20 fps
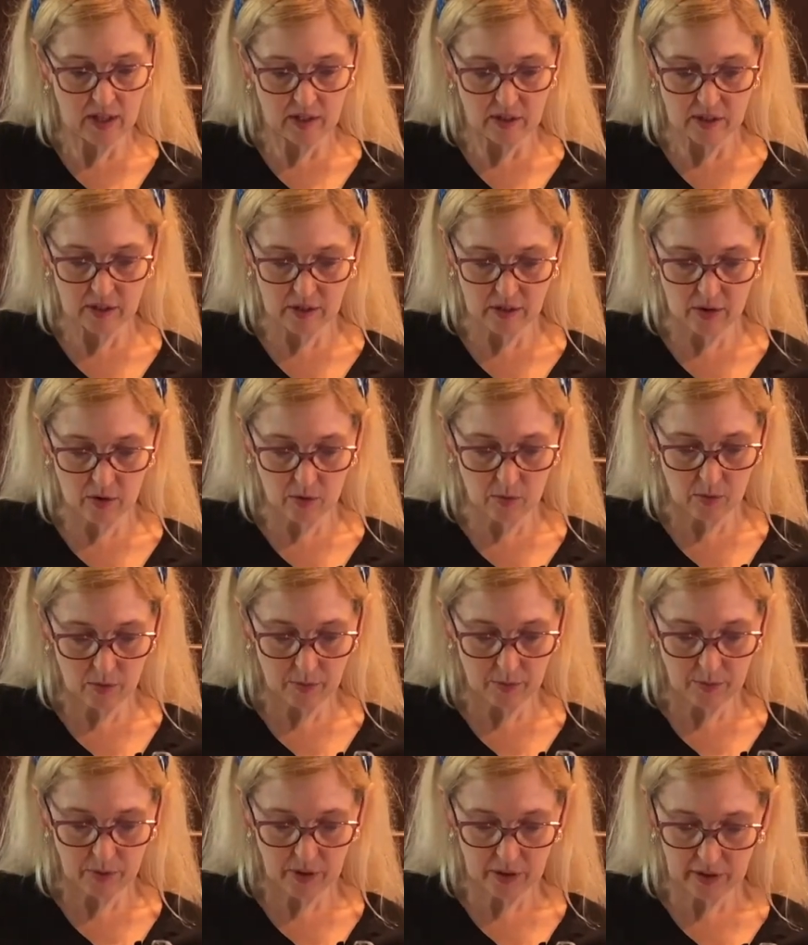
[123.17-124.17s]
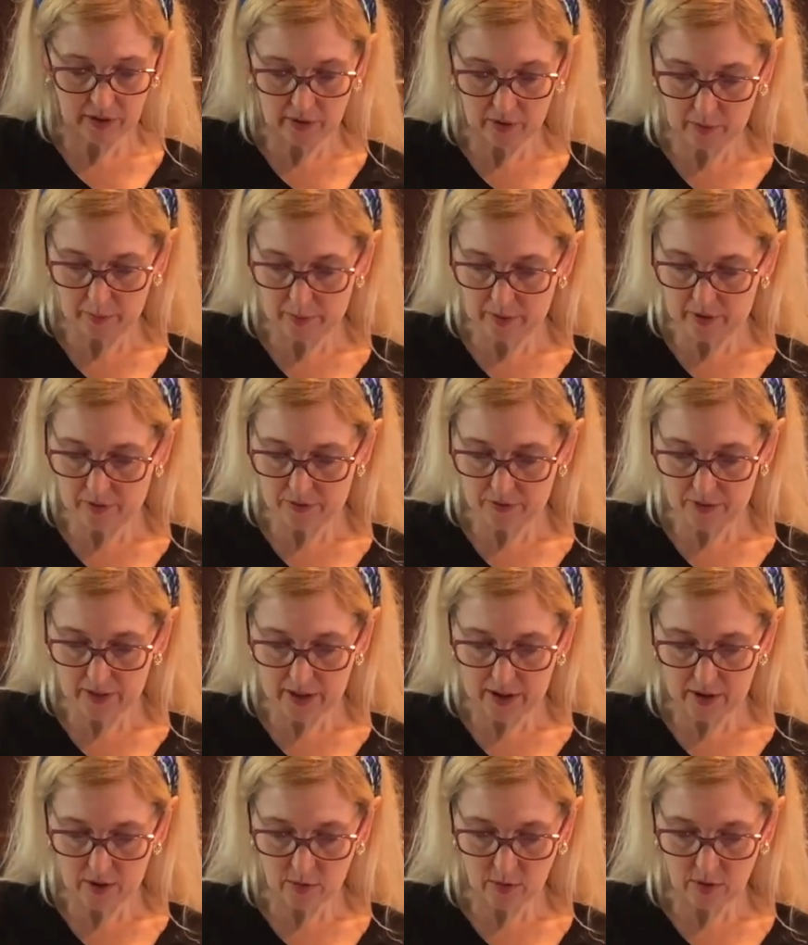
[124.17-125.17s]
So put a little bit of
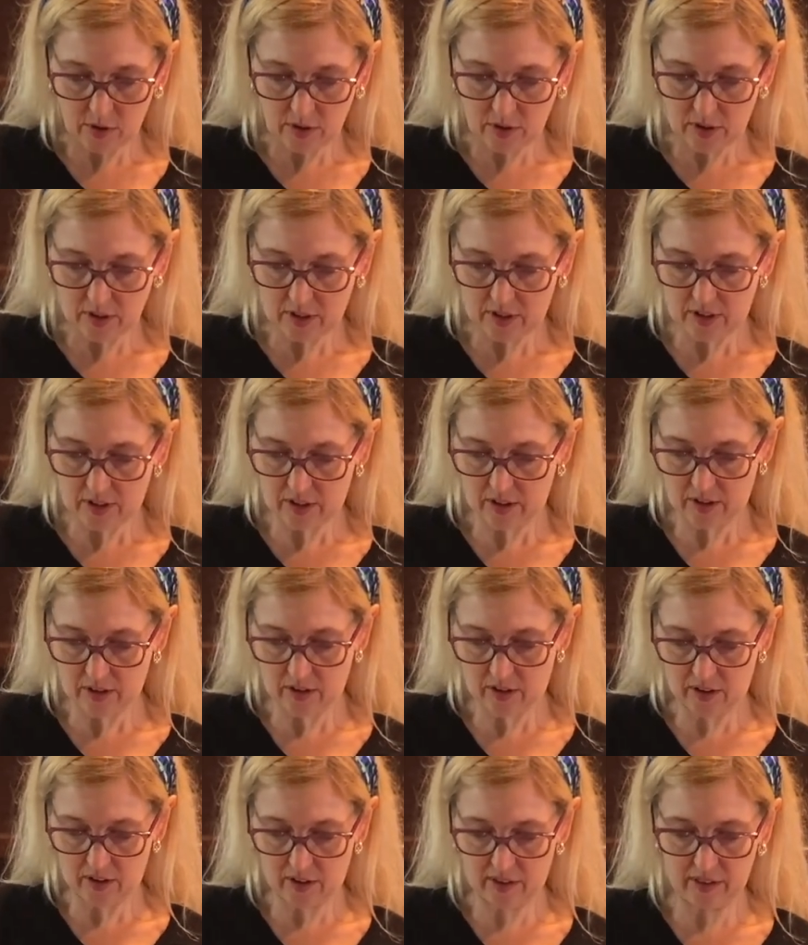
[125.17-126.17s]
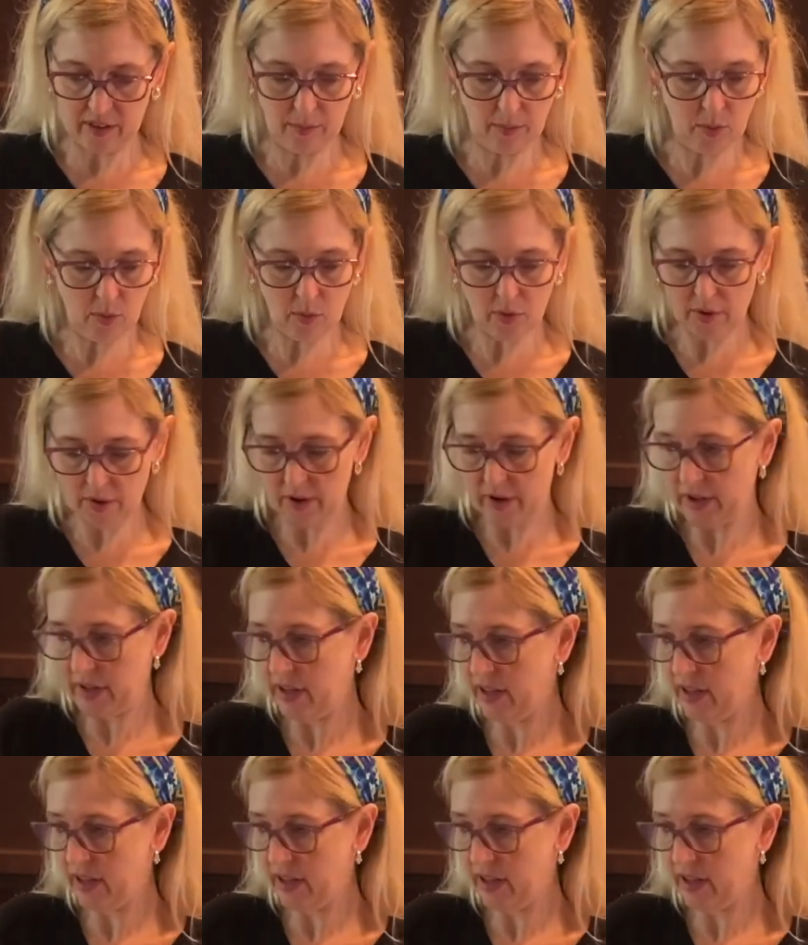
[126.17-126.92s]
flour on the board.